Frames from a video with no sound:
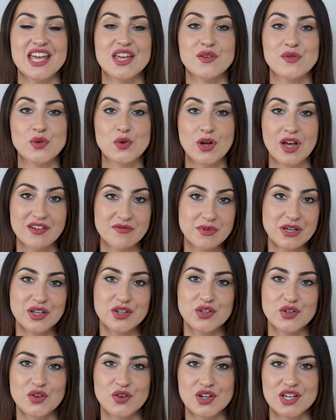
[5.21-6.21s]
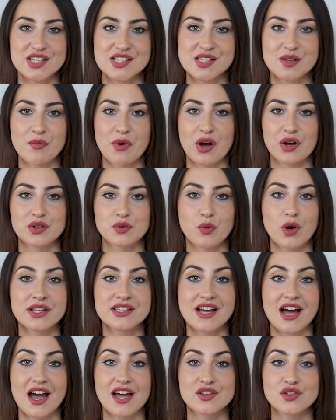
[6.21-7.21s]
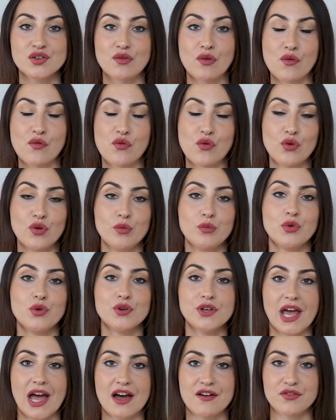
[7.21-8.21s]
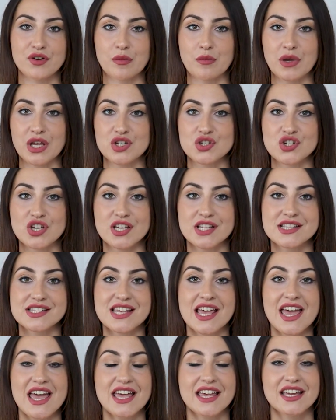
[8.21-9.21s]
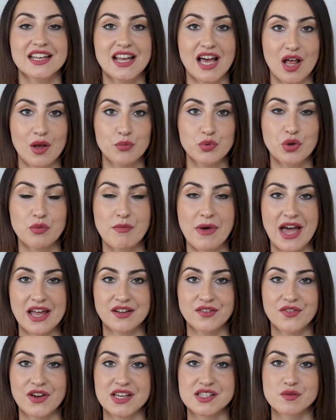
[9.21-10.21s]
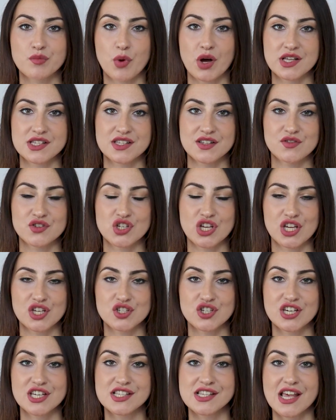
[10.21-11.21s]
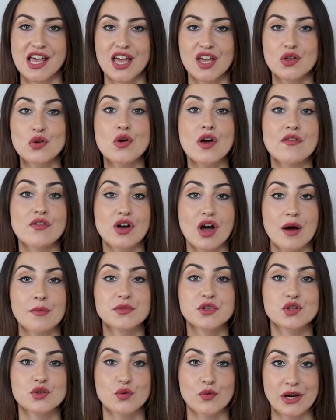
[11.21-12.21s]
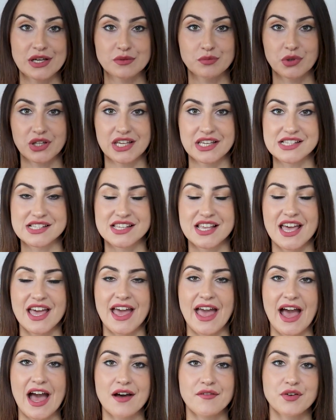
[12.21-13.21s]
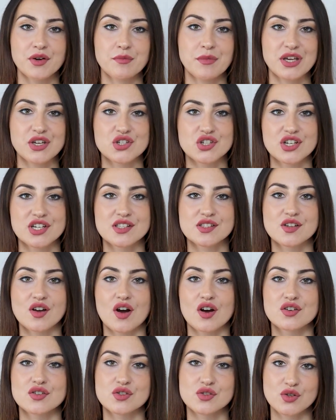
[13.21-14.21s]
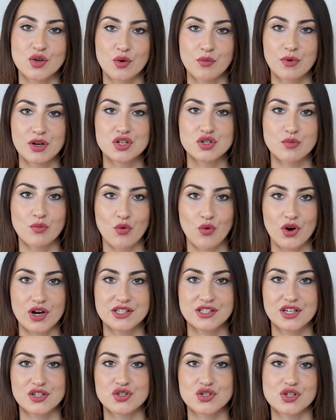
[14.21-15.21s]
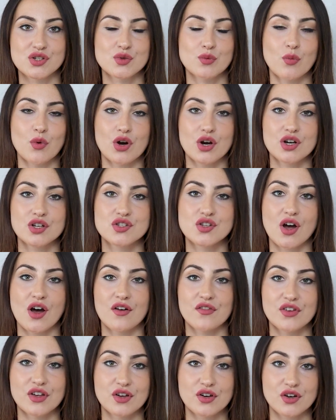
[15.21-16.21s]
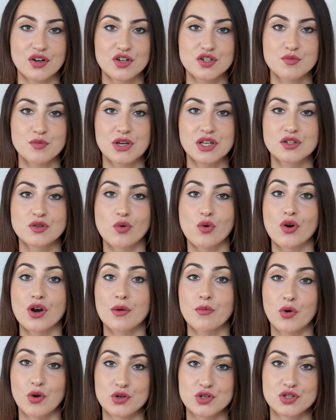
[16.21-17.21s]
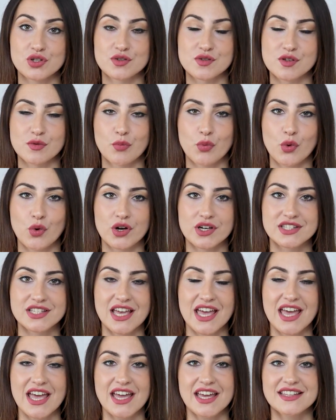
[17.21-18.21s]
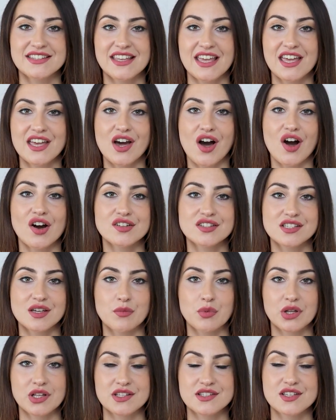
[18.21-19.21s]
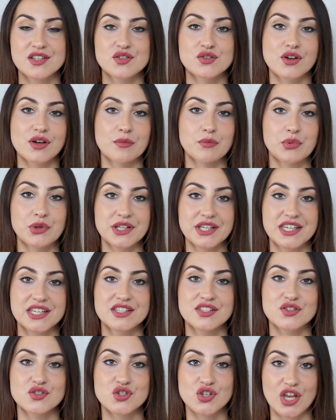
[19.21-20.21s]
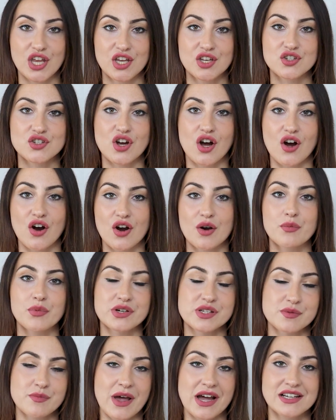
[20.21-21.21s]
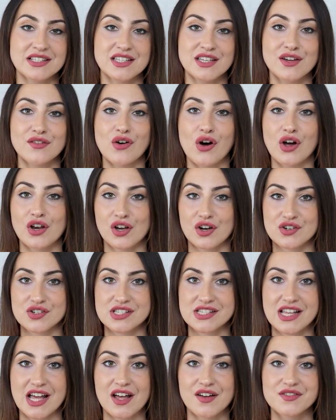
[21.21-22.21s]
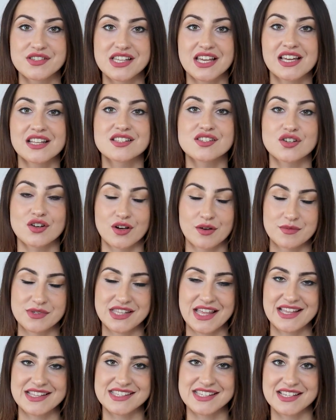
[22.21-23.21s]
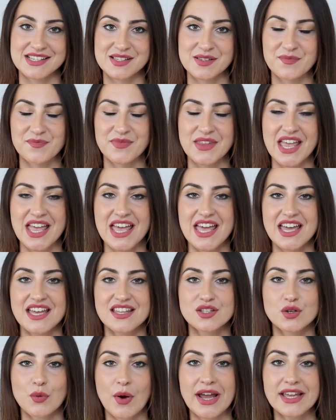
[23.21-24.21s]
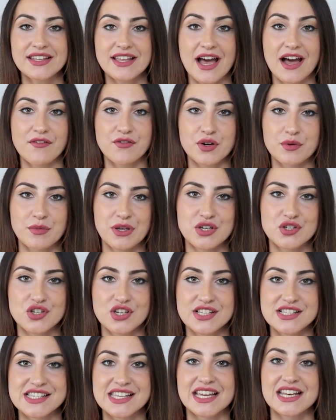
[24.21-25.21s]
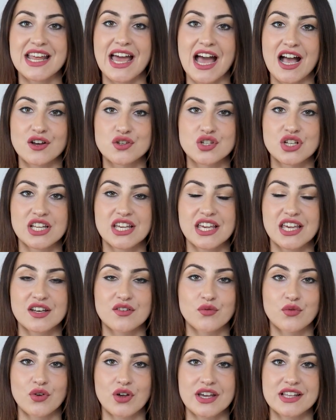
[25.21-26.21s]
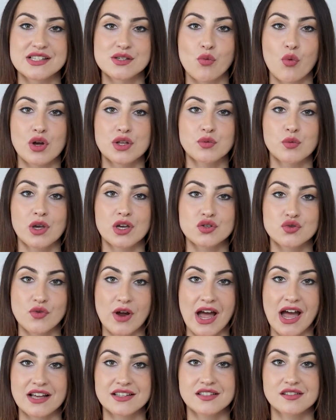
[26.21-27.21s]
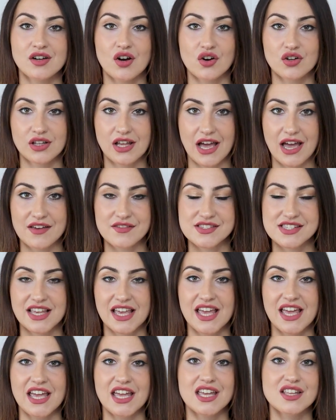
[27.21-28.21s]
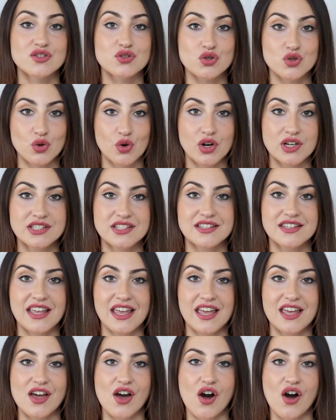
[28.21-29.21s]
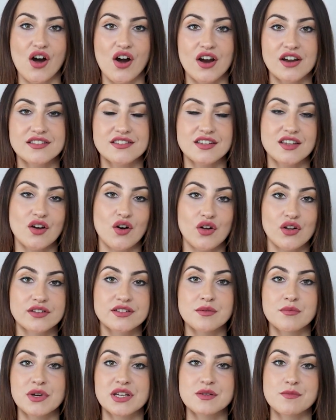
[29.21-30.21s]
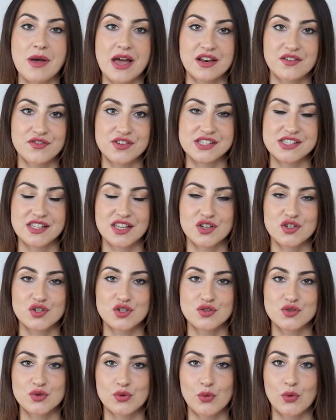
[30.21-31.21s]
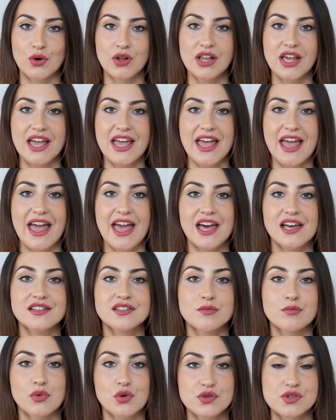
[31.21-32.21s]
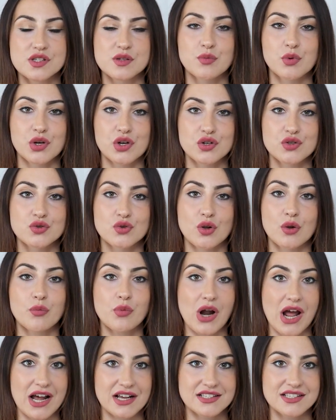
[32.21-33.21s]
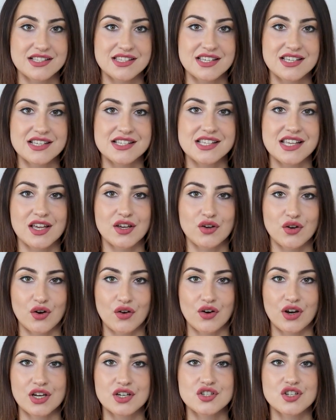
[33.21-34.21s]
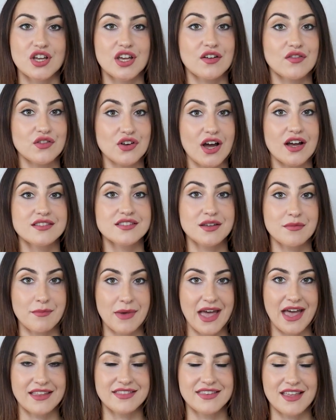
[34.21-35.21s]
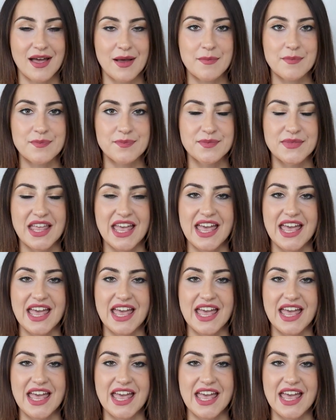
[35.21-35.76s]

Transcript: If you have been curious about what kind of a full moon affirmations can help you manifest positive changes, you have come to the right place. Affirmations are so much more than just words of encouragement or emotional support. They are the ability to completely change our perspective on ourselves and circumstances. The right affirmations can actually influence what we attract in our lives. In short, they are the ultimate manifestation tool, and most spiritual practices encourage, if not demand, them.